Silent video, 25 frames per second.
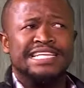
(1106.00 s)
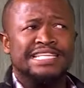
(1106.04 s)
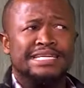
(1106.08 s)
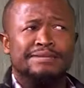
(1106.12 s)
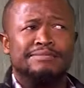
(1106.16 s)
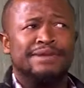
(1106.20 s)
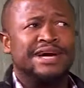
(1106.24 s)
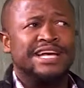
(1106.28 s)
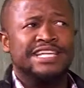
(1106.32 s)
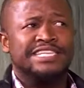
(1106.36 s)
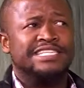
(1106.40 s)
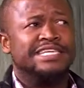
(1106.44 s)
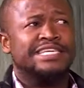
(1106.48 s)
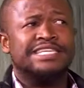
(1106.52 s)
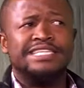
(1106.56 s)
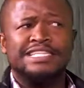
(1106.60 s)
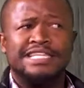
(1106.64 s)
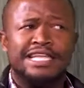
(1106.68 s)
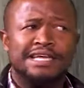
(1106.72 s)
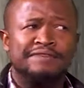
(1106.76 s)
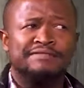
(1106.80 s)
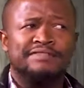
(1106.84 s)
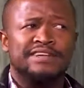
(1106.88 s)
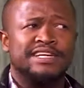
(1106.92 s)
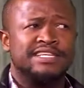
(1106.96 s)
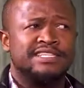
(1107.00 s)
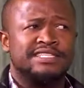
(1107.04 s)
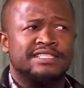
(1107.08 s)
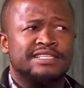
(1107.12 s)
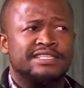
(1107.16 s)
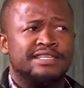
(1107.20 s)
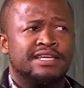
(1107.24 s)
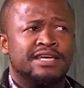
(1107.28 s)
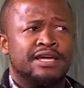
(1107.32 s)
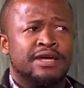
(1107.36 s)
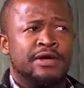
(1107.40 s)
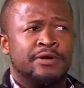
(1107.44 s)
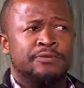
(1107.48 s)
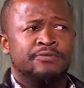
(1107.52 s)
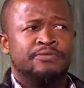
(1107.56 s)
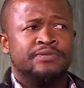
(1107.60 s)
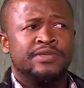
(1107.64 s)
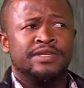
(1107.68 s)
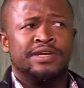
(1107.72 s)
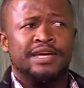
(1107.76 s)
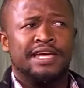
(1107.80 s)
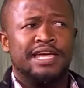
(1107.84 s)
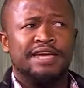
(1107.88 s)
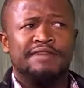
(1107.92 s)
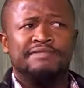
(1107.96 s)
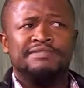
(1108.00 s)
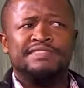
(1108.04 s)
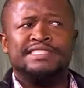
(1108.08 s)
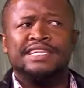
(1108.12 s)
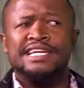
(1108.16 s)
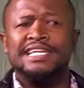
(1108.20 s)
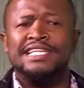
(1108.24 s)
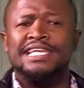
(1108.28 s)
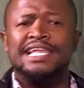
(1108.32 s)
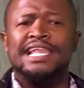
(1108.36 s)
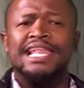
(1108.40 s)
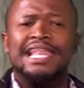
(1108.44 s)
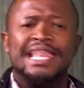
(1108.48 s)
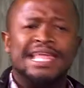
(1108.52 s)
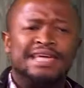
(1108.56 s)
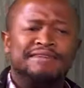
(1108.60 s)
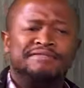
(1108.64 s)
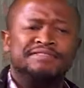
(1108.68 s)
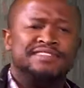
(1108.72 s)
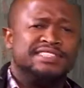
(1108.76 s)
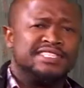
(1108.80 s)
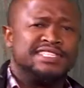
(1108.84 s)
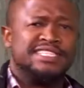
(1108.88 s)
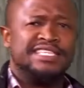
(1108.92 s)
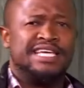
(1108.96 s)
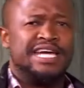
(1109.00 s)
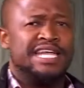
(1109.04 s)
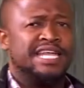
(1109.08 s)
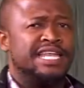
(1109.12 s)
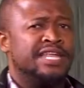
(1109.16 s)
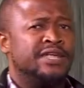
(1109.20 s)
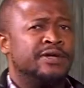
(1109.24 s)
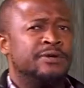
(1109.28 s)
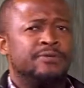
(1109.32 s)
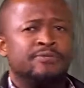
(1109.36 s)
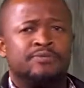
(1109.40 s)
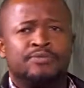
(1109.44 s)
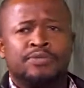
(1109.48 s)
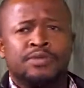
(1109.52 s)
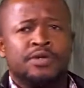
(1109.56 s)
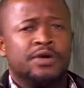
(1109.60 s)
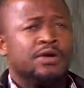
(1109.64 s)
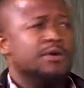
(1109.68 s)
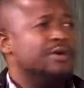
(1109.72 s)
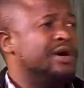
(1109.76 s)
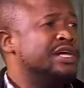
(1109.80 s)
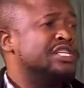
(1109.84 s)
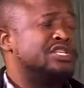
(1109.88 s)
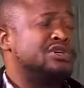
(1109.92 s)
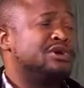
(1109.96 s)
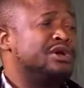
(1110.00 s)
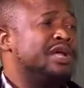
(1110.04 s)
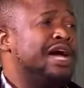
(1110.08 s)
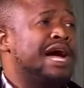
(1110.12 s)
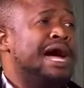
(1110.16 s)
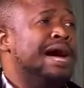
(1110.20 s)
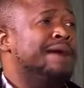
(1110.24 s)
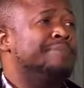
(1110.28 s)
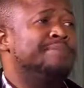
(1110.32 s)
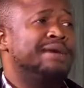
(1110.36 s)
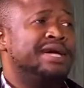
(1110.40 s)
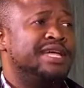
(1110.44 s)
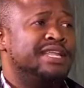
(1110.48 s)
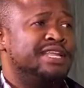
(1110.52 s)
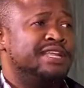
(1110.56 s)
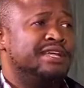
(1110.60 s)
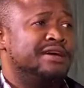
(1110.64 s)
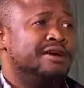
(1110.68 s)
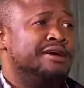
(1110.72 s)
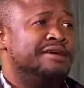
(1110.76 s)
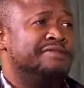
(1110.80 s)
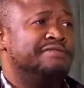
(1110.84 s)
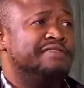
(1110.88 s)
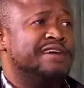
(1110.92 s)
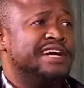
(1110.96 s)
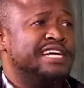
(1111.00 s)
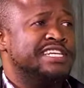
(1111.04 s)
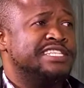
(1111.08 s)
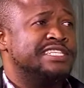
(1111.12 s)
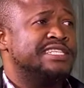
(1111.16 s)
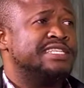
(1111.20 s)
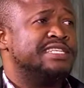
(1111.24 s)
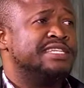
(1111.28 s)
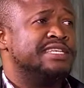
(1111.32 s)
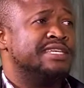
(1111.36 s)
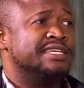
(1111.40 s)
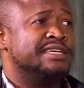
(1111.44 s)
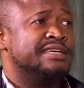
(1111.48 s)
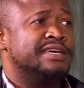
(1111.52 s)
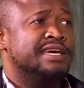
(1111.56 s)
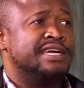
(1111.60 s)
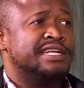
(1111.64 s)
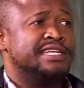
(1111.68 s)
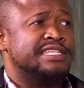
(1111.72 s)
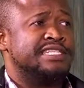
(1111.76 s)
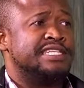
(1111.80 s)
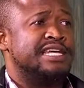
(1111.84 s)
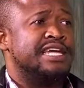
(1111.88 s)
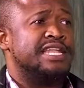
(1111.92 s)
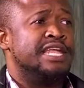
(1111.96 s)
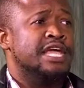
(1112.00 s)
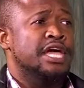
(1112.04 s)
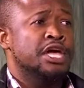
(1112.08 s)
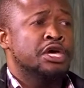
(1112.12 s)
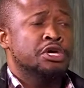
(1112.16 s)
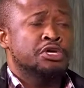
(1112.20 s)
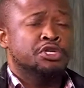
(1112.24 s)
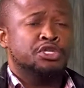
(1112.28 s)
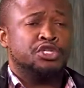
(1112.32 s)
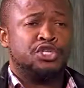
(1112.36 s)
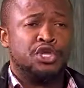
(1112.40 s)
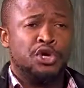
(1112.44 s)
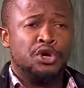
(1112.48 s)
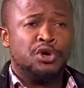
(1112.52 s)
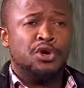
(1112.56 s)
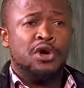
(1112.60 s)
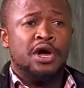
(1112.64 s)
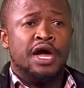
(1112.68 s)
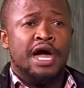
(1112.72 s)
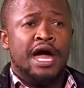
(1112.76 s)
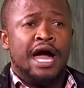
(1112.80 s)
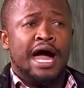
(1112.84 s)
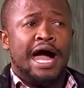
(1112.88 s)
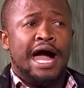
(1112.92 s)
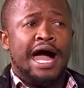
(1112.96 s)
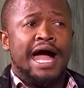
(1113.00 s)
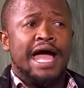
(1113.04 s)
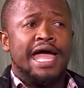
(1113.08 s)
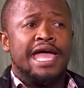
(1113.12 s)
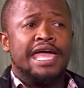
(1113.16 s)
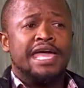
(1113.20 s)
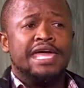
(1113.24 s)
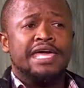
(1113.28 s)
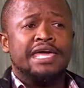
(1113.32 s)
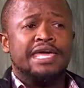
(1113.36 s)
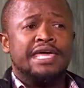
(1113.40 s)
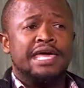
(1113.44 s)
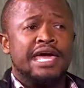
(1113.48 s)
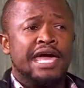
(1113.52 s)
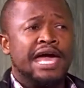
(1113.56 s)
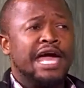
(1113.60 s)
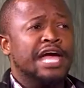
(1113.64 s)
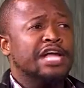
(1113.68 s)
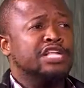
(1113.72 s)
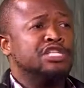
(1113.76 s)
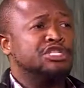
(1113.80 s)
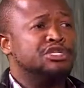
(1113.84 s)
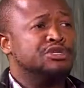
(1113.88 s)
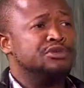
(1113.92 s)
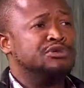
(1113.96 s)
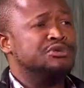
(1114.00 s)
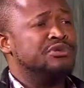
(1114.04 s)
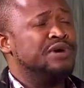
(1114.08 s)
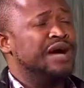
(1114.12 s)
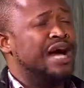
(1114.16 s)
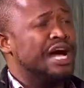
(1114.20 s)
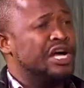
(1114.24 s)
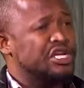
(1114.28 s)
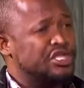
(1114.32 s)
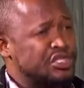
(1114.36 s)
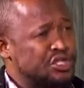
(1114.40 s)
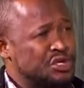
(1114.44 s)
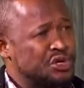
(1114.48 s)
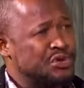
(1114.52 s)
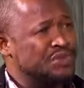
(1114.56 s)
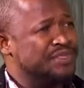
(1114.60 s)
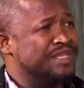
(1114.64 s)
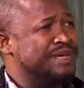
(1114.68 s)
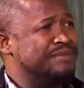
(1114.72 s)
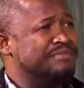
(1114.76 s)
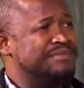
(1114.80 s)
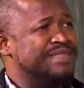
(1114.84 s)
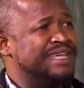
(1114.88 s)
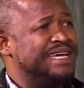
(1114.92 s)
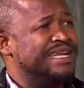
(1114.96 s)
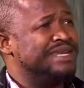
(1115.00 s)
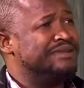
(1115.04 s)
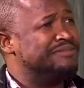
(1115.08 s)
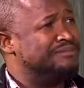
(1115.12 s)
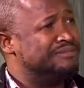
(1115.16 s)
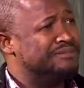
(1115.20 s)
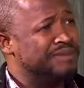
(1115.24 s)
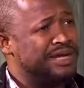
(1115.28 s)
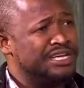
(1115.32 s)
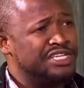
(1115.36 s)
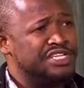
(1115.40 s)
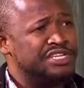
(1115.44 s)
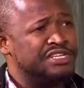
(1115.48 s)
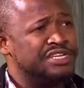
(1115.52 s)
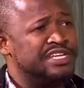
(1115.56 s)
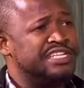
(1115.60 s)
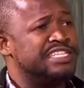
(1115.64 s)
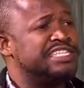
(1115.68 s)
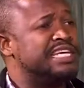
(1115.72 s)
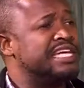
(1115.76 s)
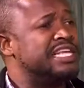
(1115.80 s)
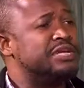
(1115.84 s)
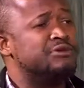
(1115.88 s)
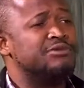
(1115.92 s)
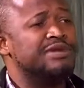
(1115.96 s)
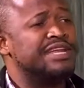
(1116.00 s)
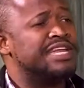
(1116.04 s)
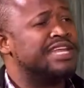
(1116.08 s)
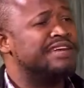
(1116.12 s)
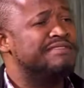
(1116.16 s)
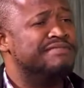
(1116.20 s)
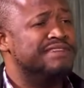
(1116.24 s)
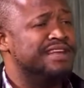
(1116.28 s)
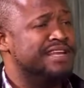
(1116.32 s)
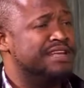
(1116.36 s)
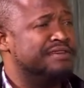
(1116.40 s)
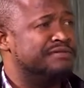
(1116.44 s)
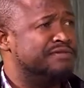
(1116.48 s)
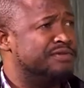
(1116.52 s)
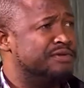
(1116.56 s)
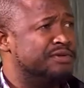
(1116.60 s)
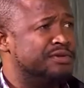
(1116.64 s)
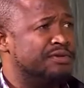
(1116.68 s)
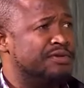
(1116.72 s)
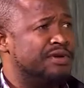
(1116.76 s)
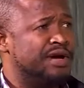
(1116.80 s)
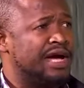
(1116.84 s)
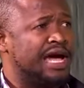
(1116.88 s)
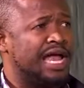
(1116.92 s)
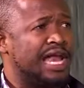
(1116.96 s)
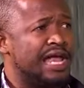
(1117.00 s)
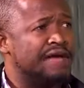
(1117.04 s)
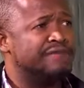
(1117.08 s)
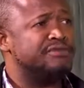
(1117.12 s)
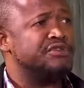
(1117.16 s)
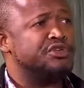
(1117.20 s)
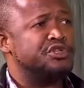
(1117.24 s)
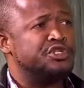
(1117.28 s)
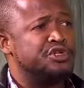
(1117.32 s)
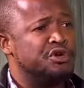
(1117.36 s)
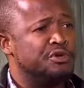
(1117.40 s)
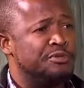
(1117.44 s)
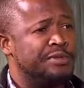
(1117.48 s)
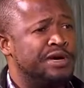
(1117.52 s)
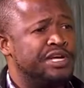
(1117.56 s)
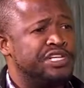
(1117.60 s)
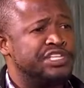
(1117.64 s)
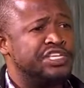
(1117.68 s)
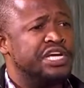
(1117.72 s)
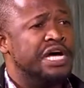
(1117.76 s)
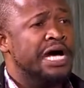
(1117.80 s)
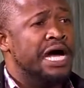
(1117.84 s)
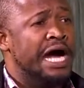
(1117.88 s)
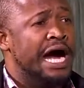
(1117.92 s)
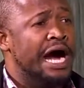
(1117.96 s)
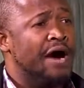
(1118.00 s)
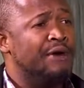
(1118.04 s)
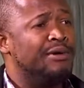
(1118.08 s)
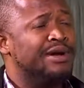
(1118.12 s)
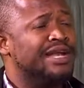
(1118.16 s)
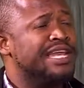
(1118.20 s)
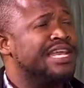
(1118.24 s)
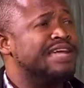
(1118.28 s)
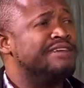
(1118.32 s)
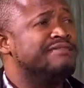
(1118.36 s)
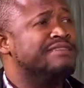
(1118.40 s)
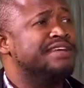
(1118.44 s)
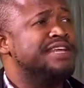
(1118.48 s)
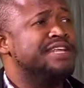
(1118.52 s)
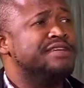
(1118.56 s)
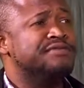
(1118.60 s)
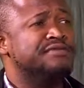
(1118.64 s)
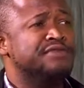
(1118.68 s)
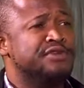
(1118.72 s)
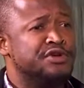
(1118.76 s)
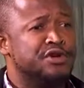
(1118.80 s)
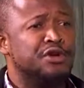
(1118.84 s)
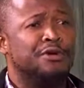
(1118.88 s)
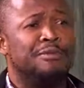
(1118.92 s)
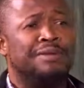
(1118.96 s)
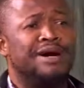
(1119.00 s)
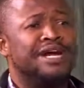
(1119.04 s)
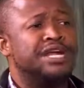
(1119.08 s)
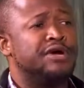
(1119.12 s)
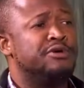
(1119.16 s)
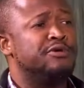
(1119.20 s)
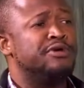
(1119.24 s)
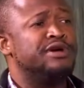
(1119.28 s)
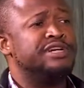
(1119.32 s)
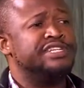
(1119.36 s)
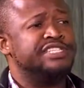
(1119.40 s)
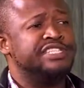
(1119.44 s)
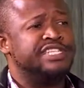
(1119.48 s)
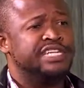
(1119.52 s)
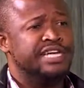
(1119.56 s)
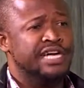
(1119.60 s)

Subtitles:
might just leave us. You know, if Daddy leaves, then what's going to happen of us? You understand? So I had to assure them that my children, Daddy will never leave you. I love you so much. I will never leave you, no matter what